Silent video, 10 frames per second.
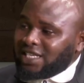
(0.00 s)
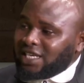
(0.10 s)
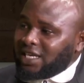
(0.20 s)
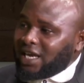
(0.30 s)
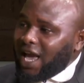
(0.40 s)

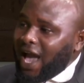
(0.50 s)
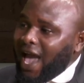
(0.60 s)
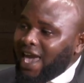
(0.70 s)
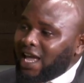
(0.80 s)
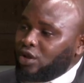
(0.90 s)
the
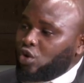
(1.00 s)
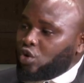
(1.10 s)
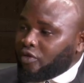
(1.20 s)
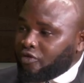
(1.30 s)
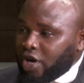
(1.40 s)
ILO
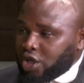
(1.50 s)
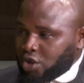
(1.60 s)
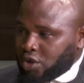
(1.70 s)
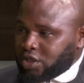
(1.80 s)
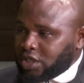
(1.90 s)
conventions.